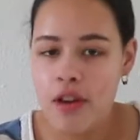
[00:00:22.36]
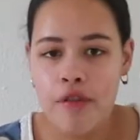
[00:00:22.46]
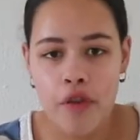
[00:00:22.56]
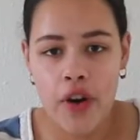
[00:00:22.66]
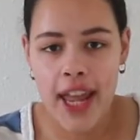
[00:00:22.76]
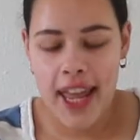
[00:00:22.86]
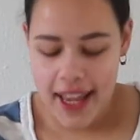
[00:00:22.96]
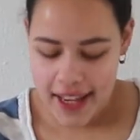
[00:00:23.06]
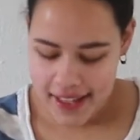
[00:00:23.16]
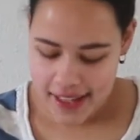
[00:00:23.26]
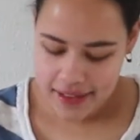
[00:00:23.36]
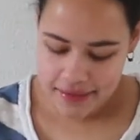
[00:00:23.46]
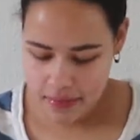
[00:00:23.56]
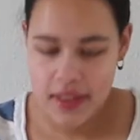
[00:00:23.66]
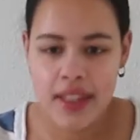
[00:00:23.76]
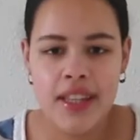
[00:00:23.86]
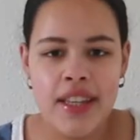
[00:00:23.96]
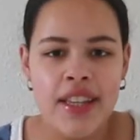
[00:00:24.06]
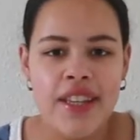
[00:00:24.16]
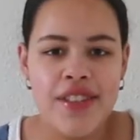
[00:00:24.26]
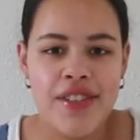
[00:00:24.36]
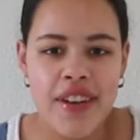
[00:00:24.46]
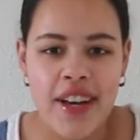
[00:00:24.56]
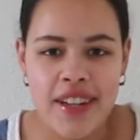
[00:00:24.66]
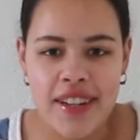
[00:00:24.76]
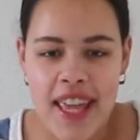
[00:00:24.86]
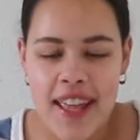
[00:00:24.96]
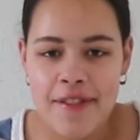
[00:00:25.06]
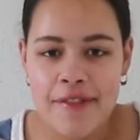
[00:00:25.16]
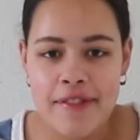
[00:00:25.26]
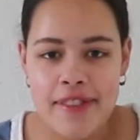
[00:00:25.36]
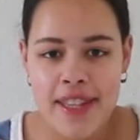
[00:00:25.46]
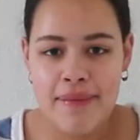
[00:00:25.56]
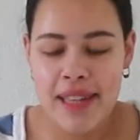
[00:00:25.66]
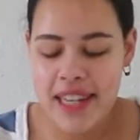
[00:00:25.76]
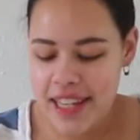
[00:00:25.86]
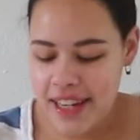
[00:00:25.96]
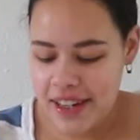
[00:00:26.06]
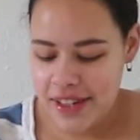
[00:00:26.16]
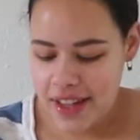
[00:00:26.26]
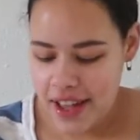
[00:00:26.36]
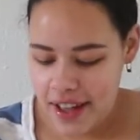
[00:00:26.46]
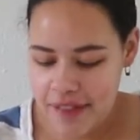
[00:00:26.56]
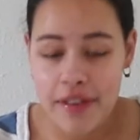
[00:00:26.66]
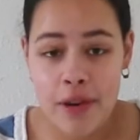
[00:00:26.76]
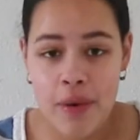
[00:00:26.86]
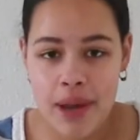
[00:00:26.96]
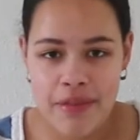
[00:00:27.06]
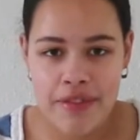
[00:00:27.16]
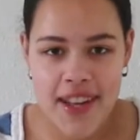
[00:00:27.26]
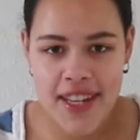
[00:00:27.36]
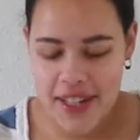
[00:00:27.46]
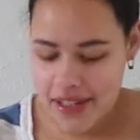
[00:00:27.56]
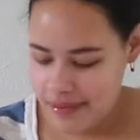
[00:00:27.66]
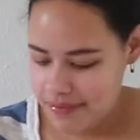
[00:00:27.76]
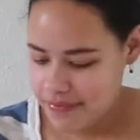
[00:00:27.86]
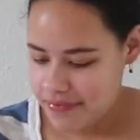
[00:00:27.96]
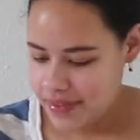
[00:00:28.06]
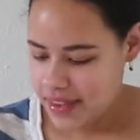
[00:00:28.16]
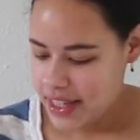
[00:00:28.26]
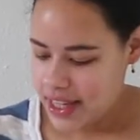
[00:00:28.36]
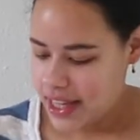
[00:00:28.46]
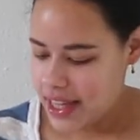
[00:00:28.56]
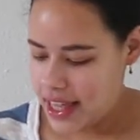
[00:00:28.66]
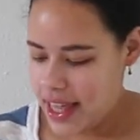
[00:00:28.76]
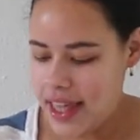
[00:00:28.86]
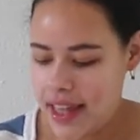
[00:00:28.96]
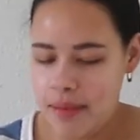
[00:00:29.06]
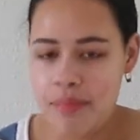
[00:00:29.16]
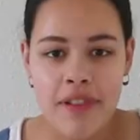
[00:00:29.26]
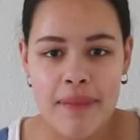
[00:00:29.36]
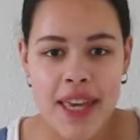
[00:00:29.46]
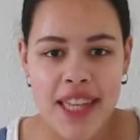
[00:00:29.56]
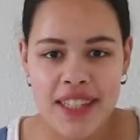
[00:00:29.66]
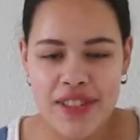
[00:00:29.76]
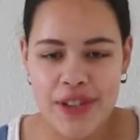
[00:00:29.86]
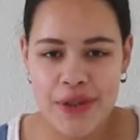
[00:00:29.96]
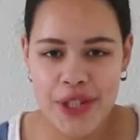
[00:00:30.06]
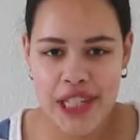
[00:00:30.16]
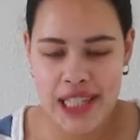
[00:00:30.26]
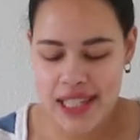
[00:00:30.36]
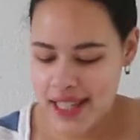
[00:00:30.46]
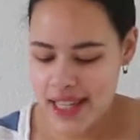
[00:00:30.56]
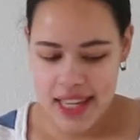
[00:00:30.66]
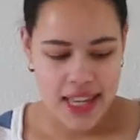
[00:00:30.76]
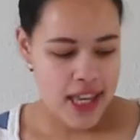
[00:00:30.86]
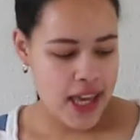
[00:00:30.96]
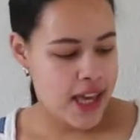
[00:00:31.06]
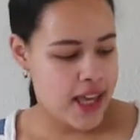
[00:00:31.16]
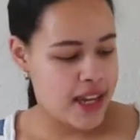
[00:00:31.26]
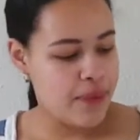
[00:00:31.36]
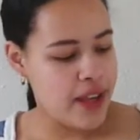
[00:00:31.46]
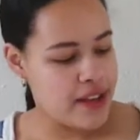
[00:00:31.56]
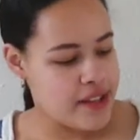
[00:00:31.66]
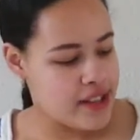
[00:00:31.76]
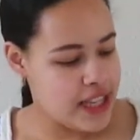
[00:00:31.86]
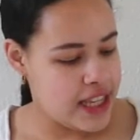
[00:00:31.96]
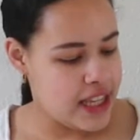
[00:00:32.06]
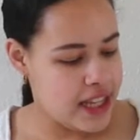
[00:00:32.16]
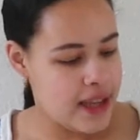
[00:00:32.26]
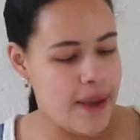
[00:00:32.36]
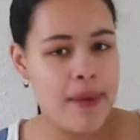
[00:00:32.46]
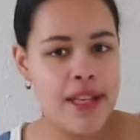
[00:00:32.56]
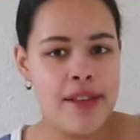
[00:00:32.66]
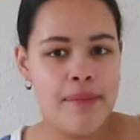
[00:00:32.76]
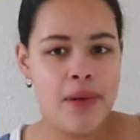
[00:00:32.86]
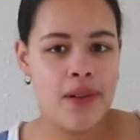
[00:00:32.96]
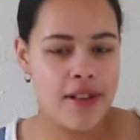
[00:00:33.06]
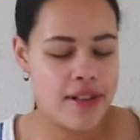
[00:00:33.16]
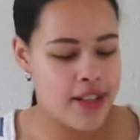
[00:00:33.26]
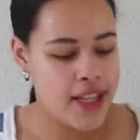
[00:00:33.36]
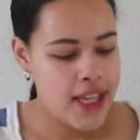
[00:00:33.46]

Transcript: 4 eggs, 250 milliliters of creme fraiche, and pre-made dough sheets. And then we also need a mixing bowl,